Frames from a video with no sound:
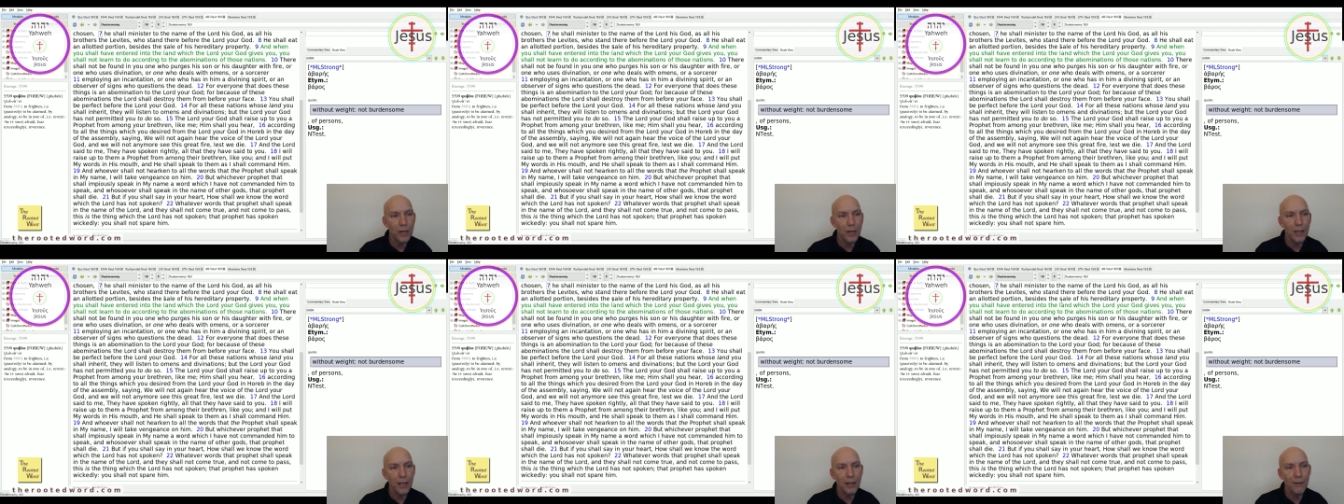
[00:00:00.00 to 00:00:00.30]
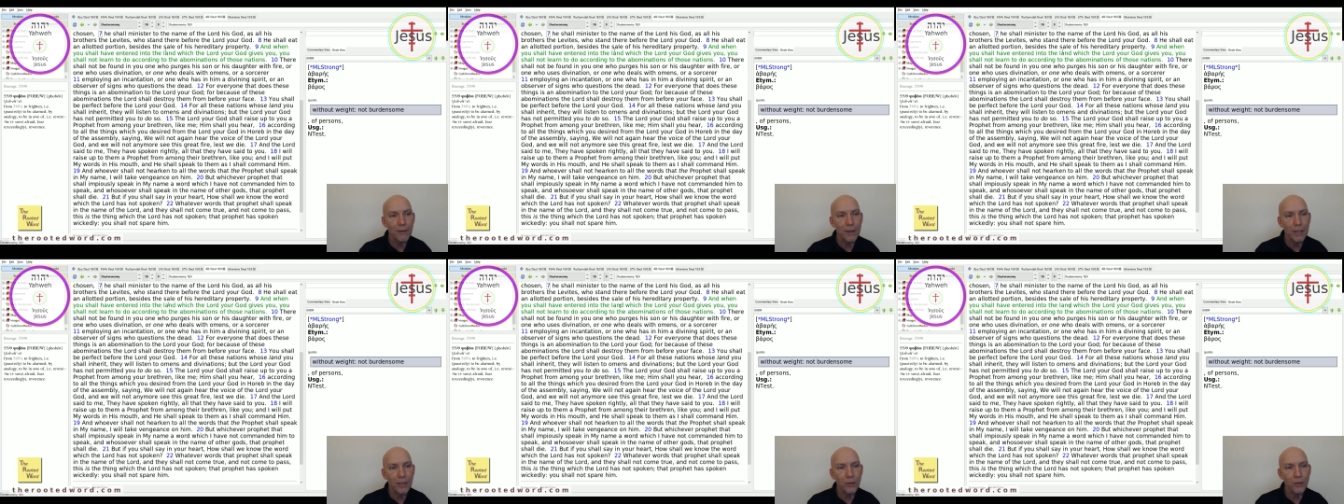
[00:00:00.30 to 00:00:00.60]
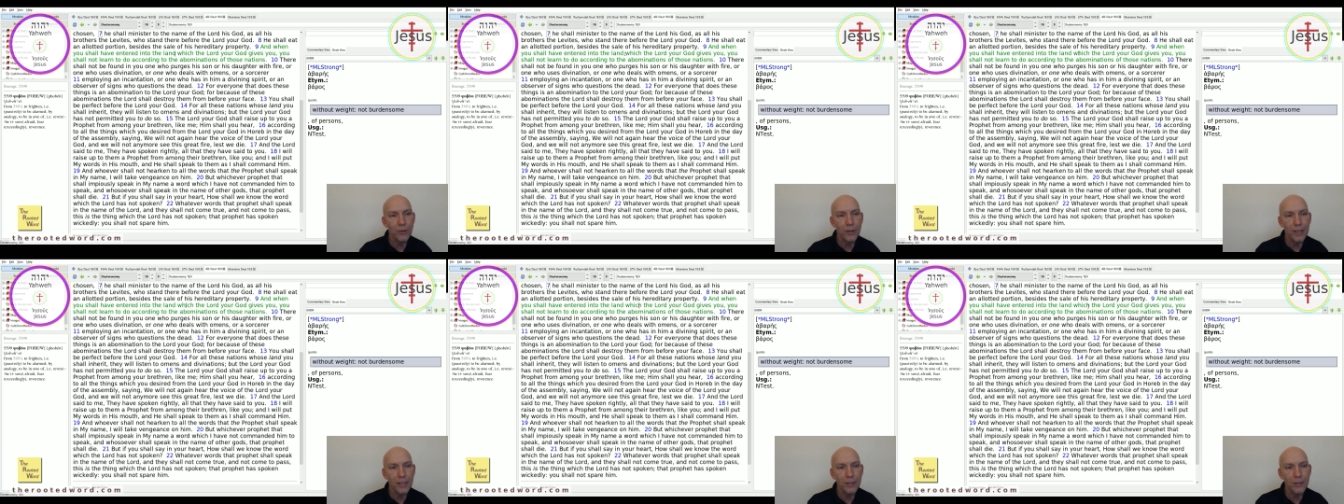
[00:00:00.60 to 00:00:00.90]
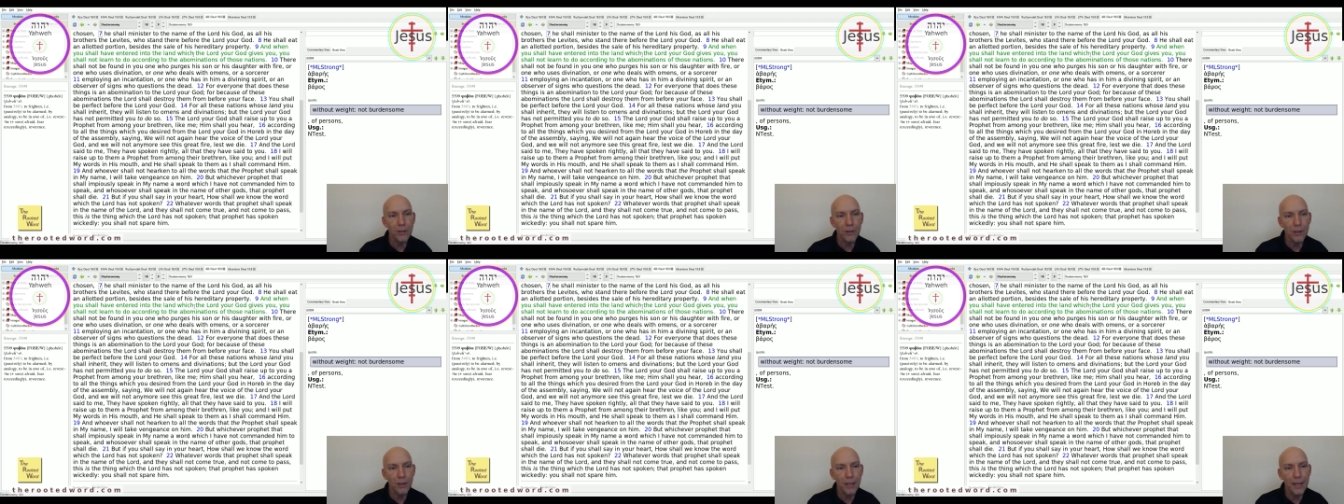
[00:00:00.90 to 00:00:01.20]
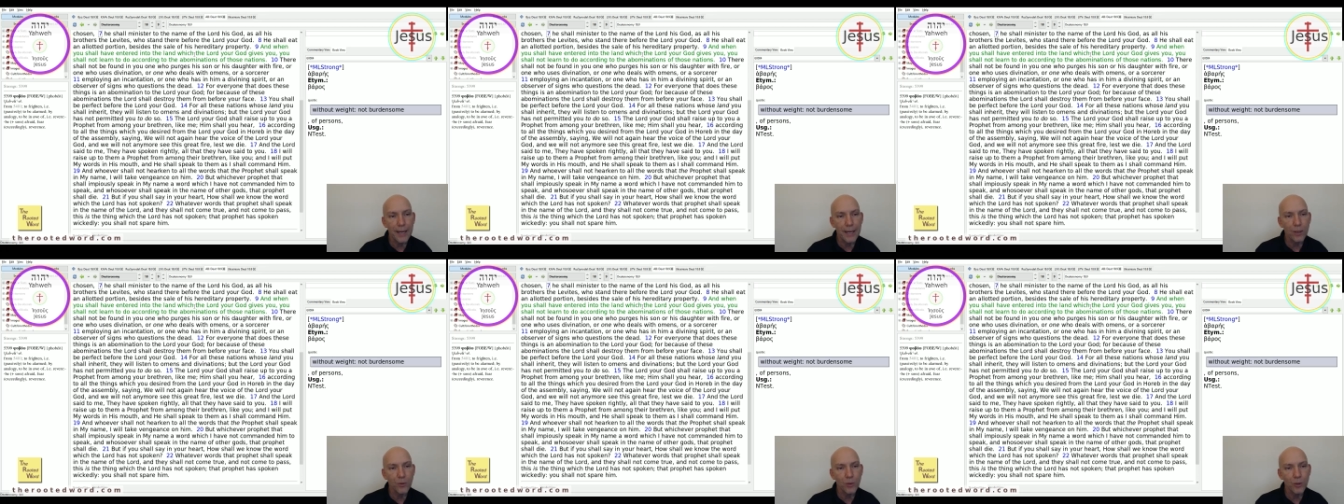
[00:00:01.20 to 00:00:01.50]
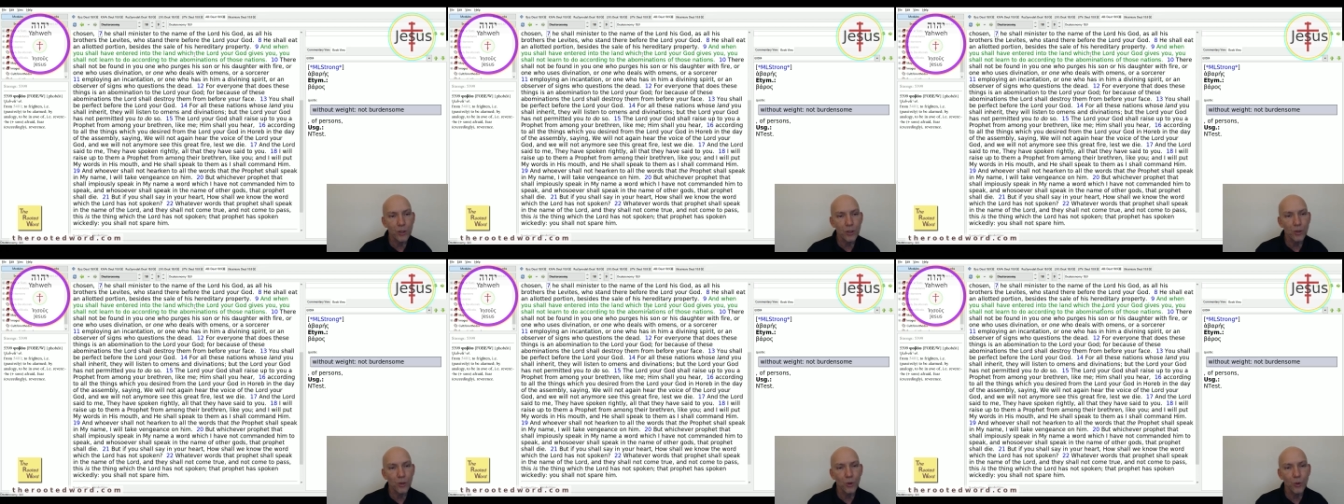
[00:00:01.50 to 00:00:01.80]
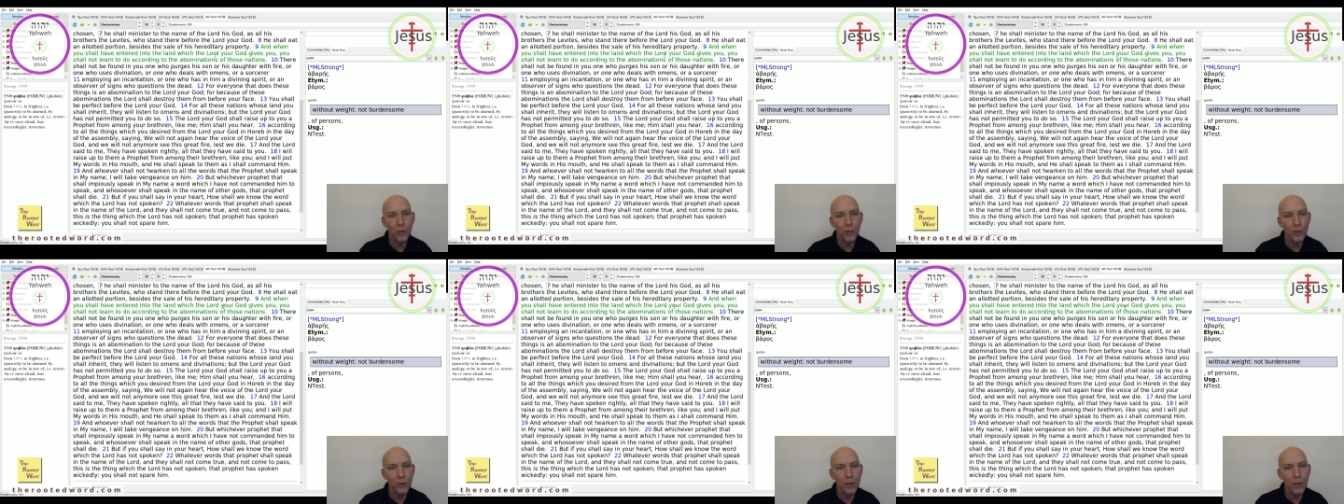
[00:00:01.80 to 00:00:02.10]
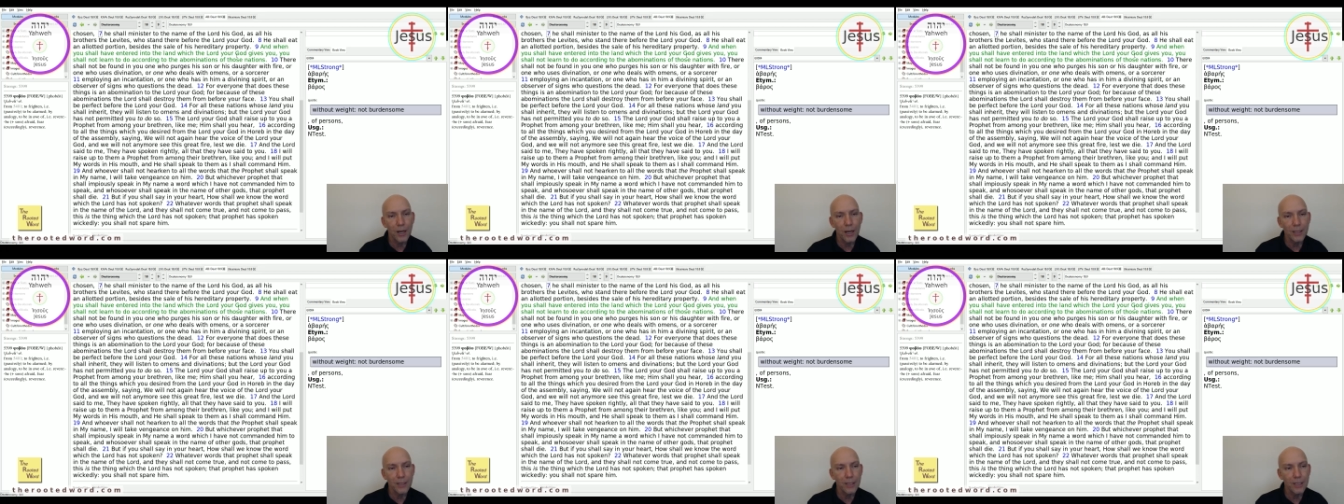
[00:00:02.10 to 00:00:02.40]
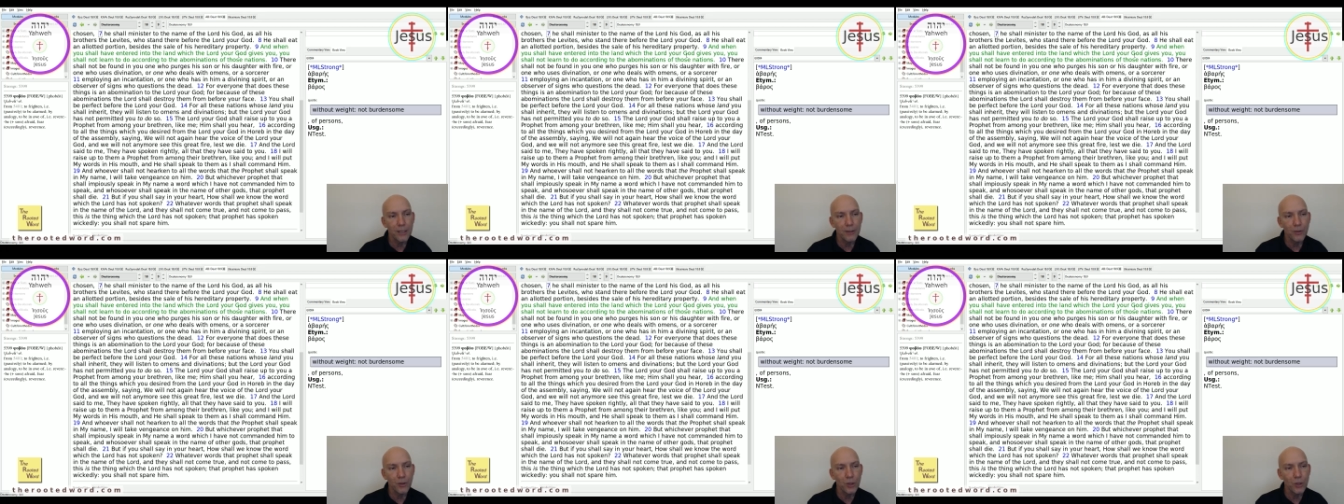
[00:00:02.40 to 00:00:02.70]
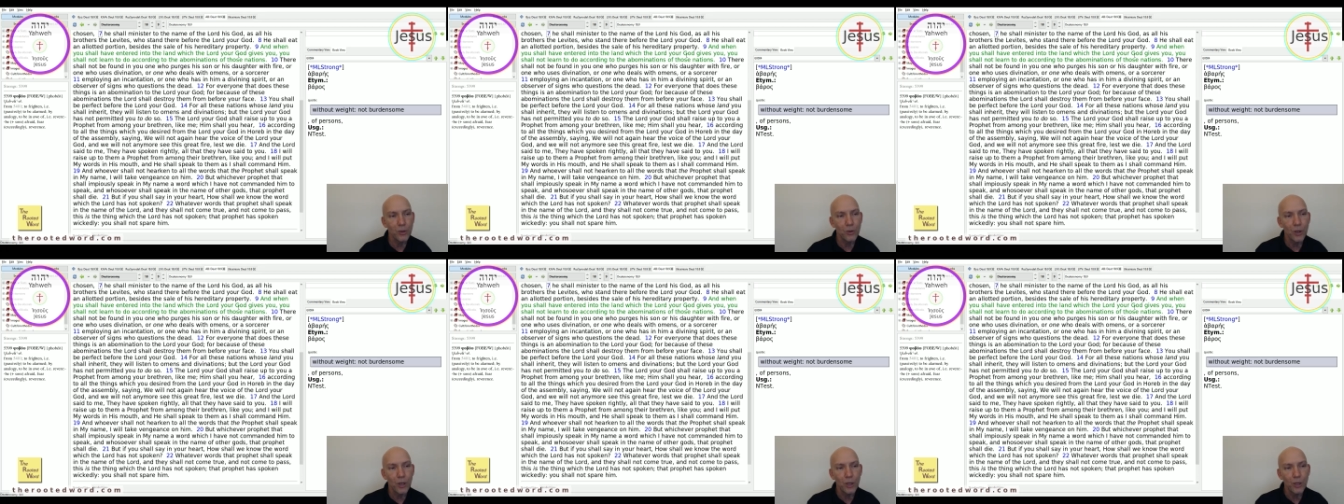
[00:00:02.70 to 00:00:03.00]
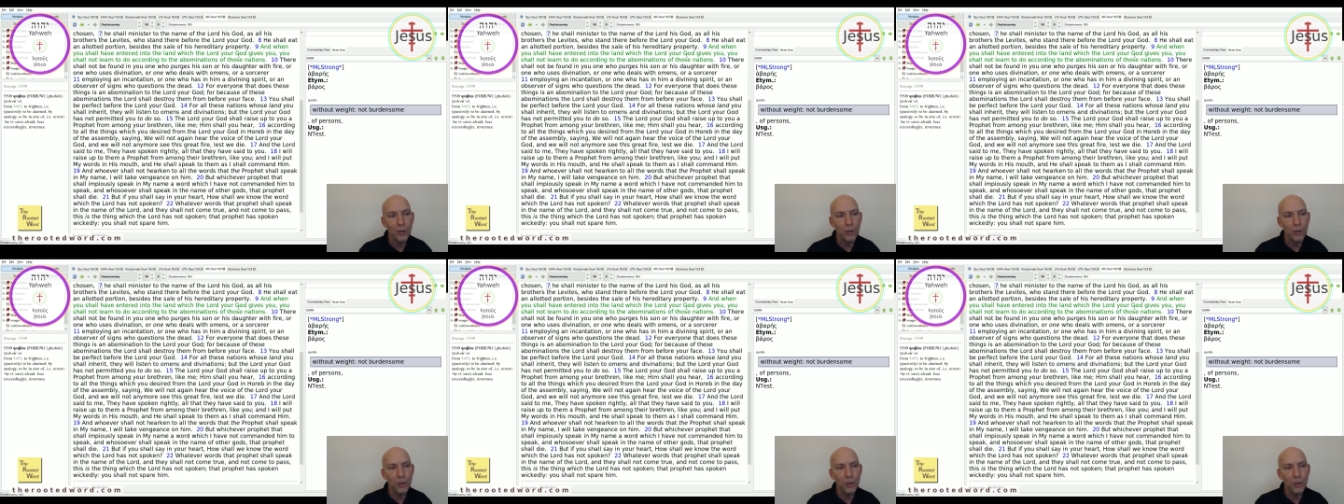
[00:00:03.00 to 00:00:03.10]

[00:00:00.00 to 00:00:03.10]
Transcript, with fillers: have entered into the land which the Lord your God gives you,